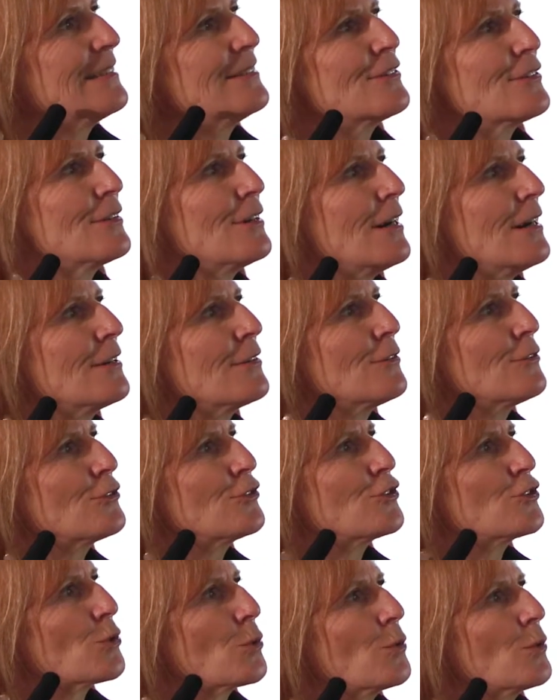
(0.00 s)
Uncle
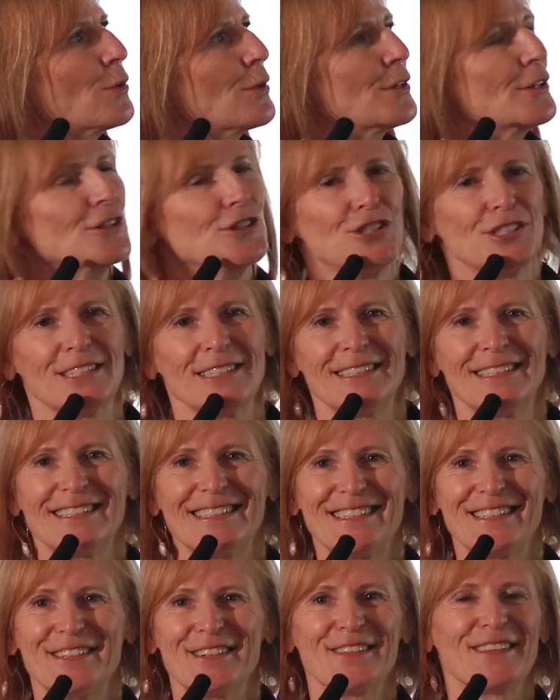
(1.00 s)
George,
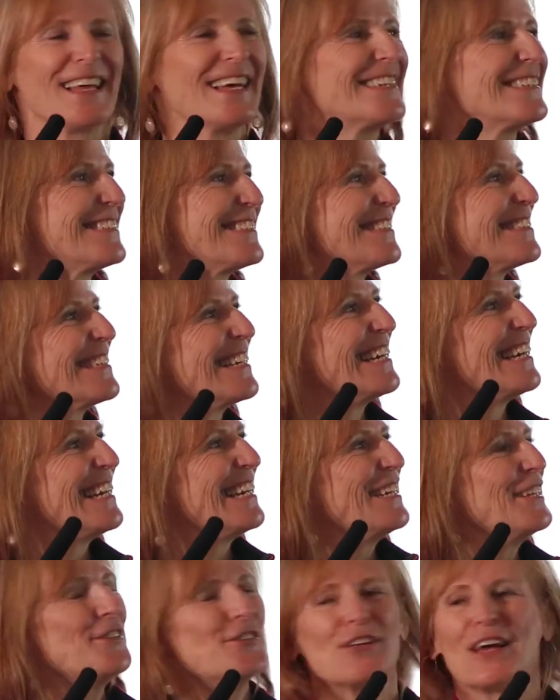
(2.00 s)
and you know,
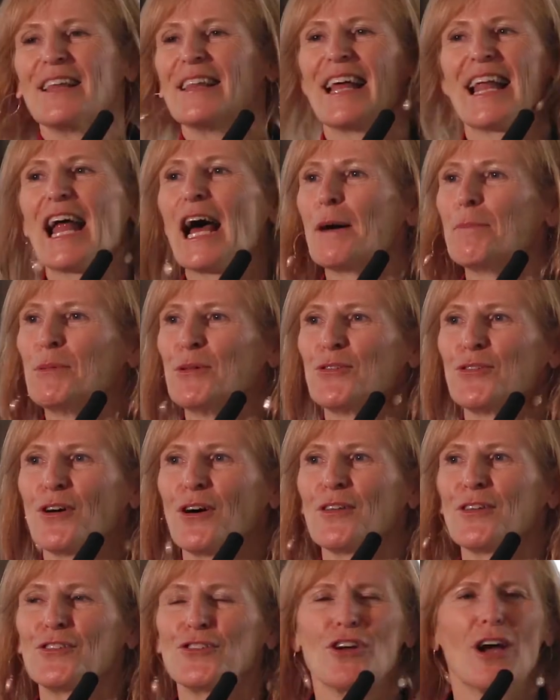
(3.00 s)
and that happens
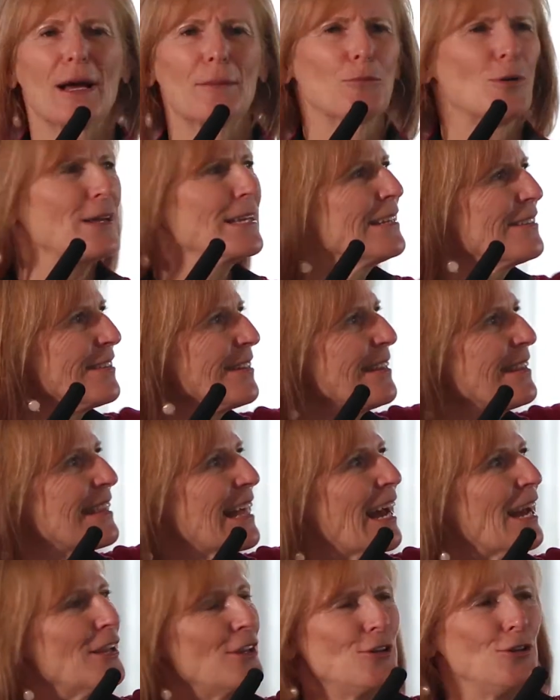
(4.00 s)
all the time. Well, isn't
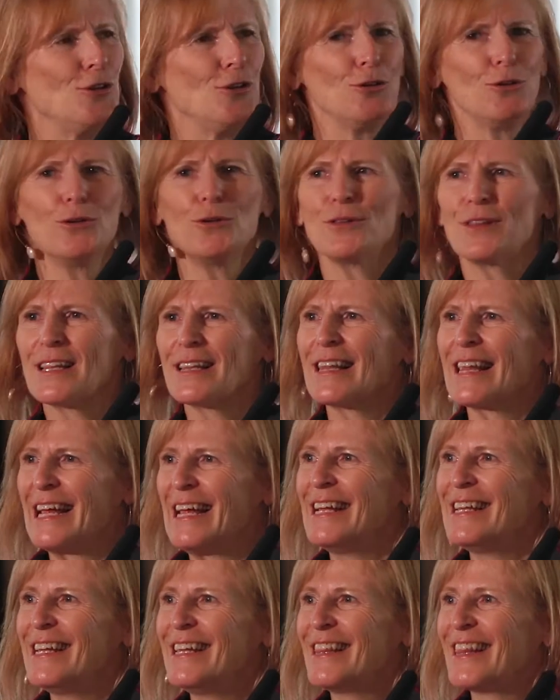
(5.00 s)
that you, the
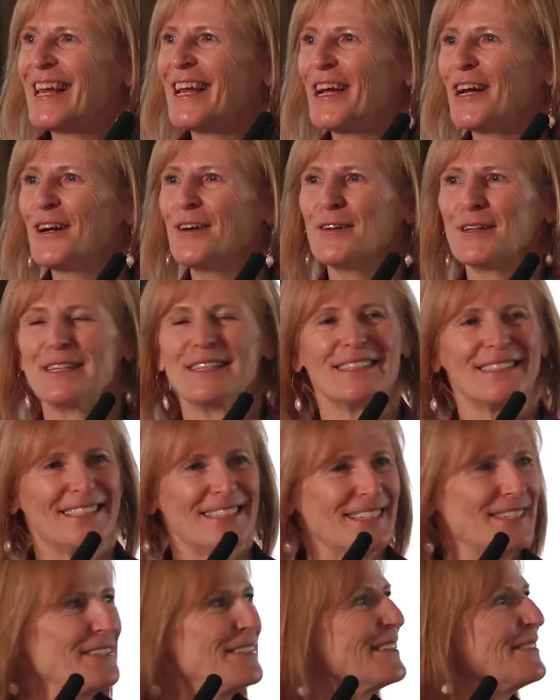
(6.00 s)
lady there?
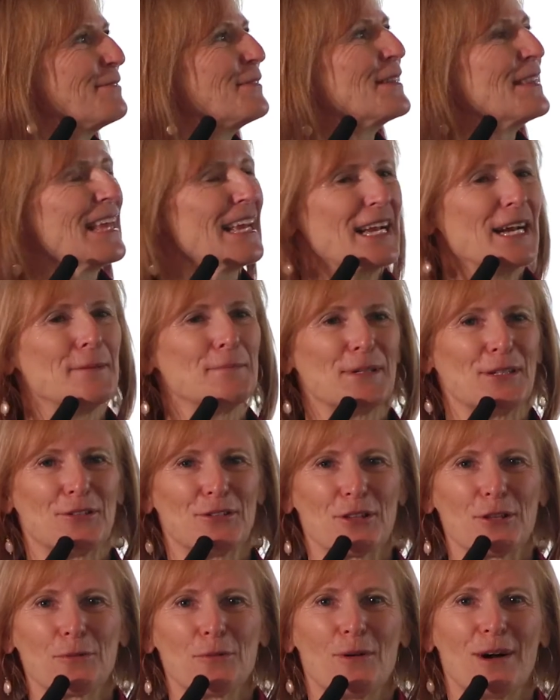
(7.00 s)
And when they come
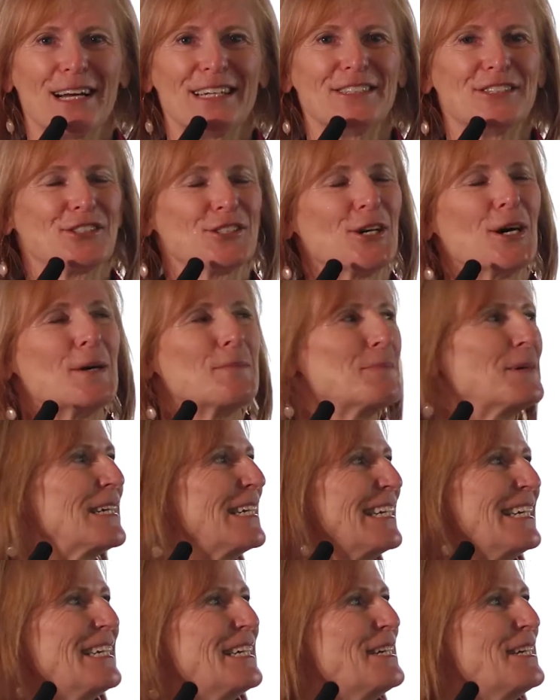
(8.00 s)
into the wine shop.